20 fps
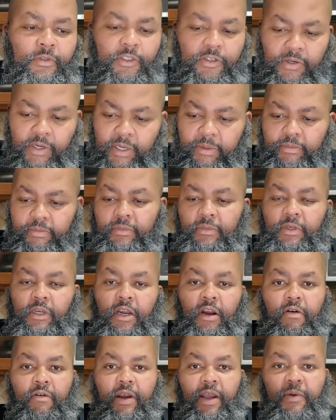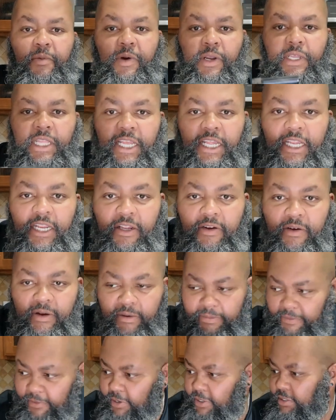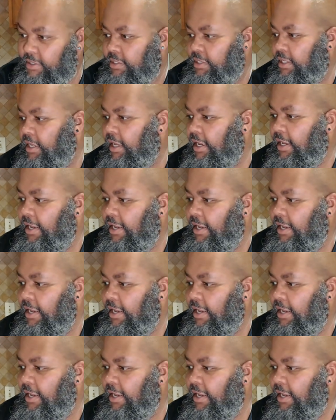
Grip. All right, we're cleaning the grip first.